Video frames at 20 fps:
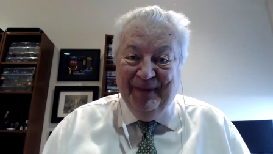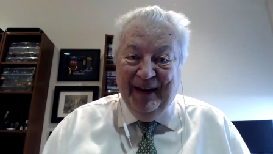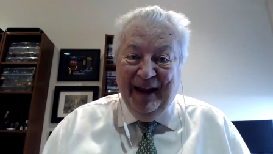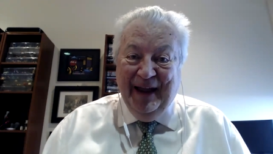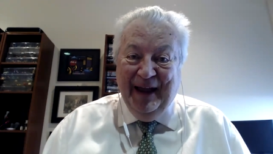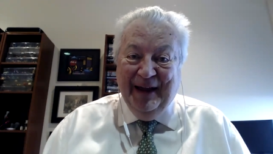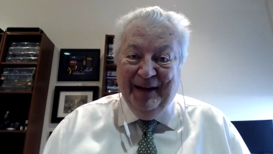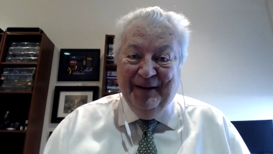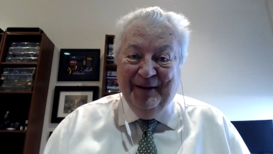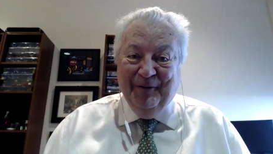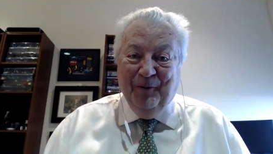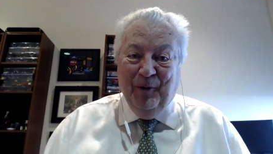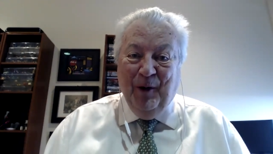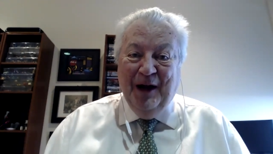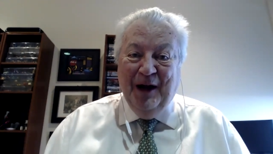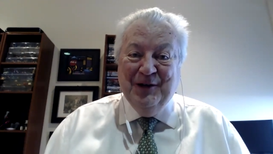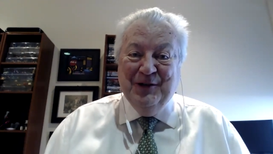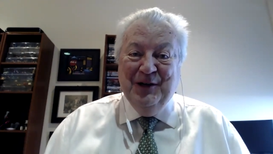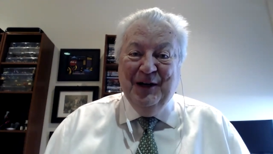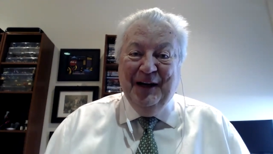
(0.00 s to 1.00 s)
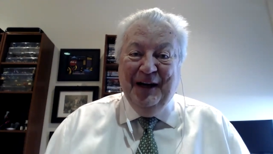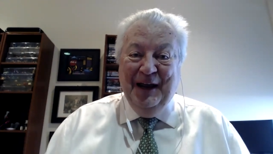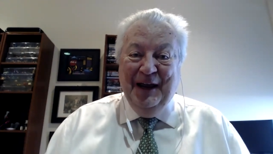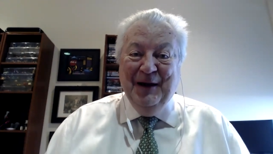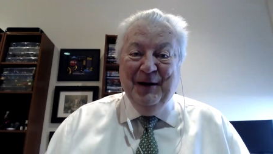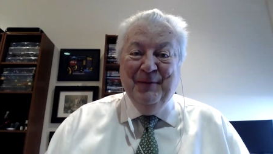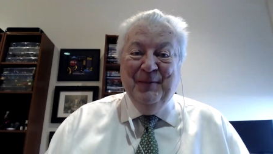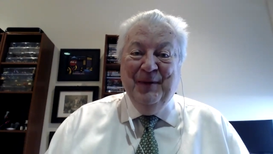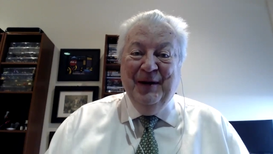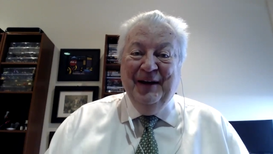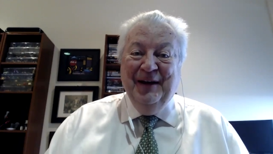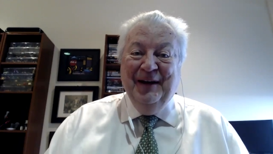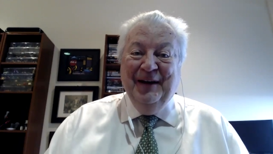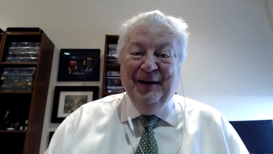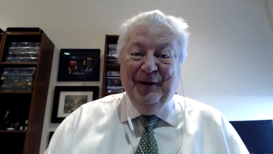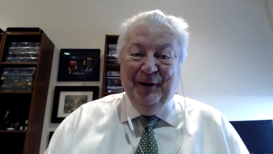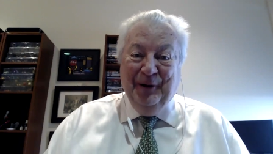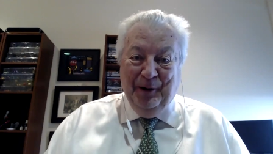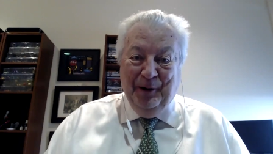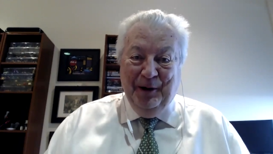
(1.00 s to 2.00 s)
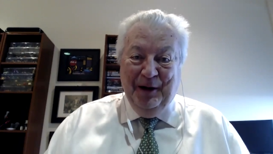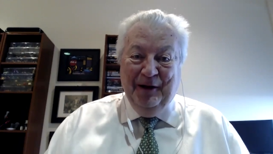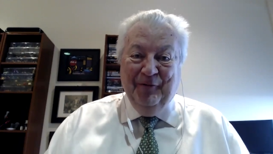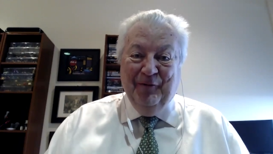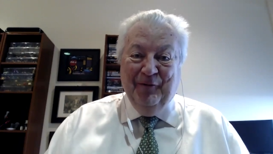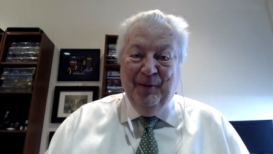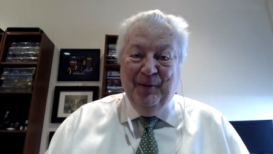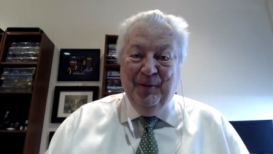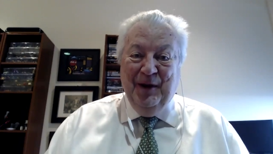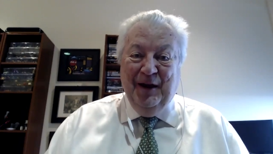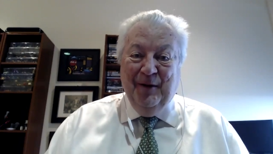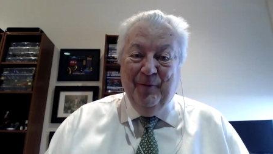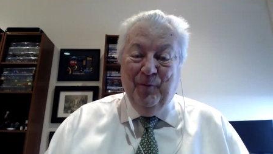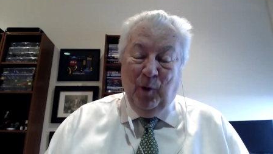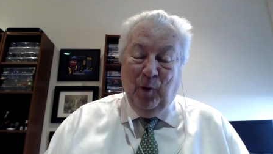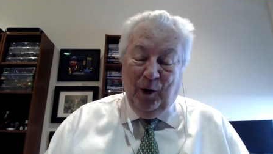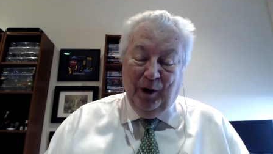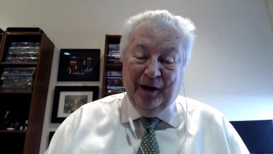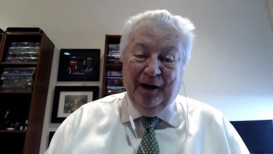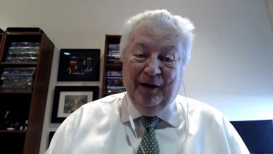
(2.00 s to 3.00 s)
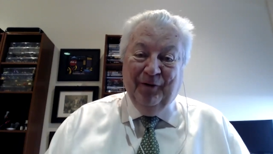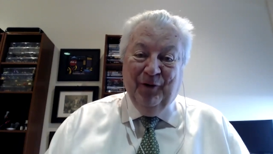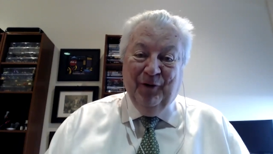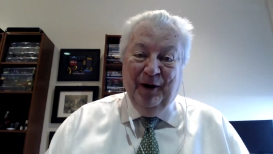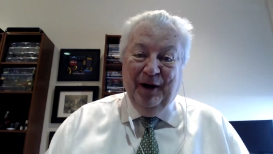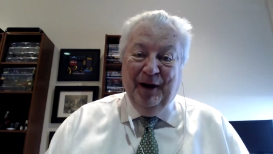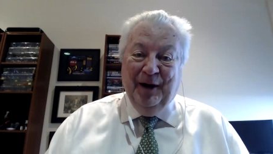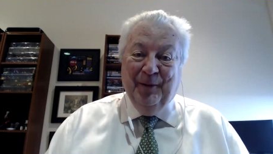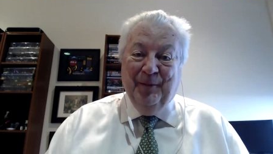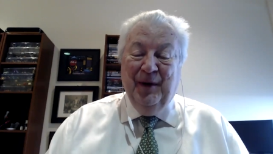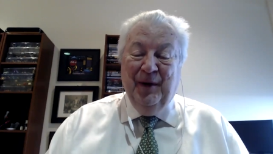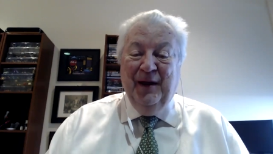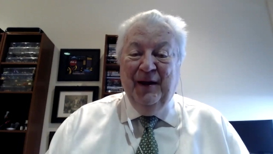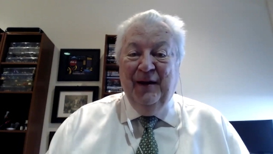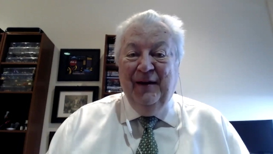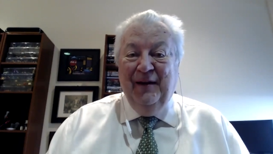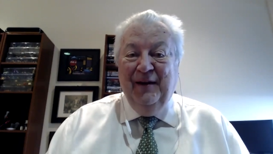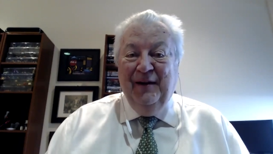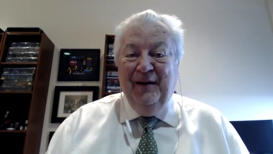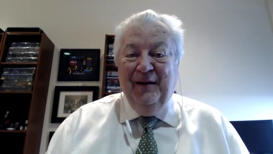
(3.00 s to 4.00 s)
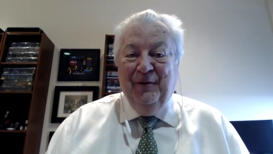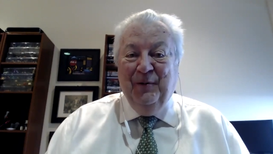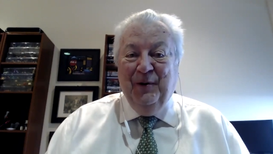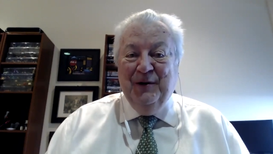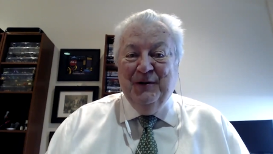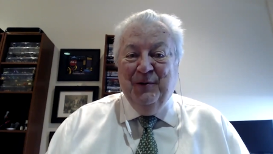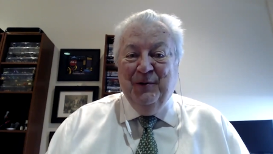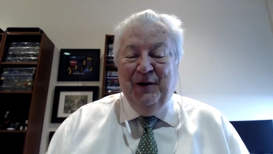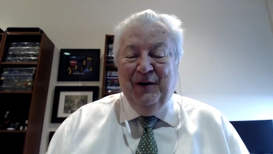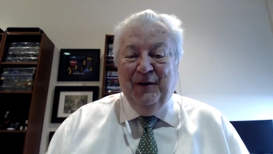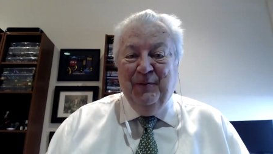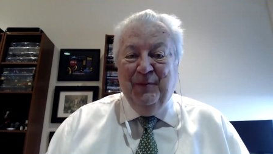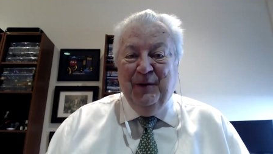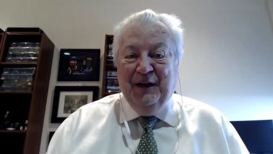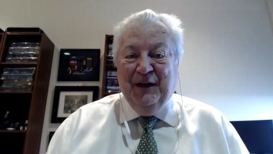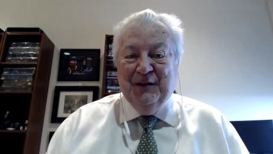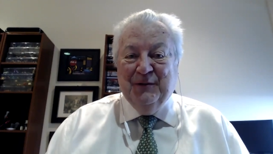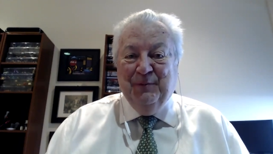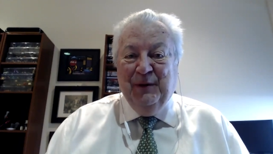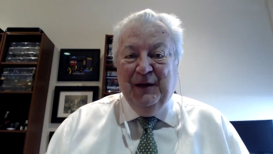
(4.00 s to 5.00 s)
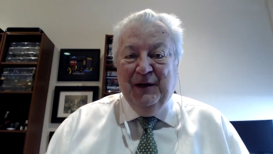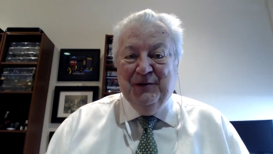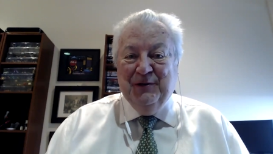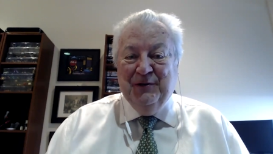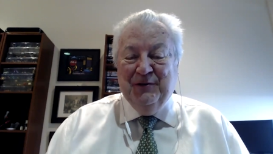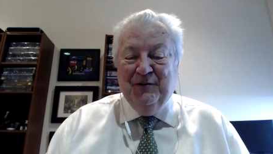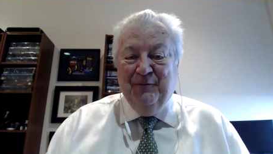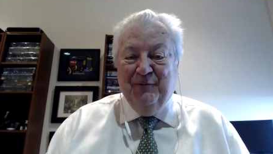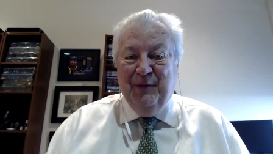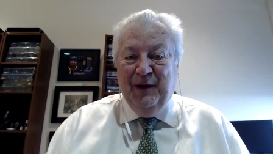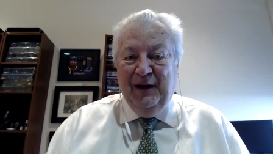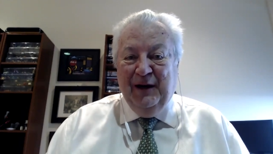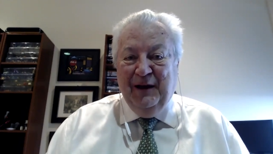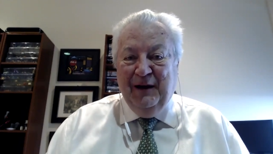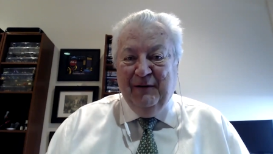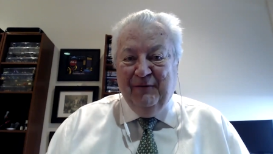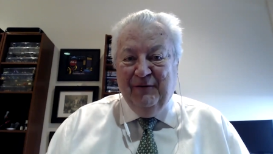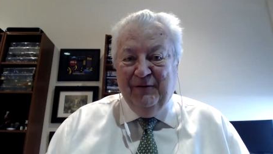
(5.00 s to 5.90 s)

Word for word: And watching him, learning from him, working for him was one of the biggest pleasures of my life.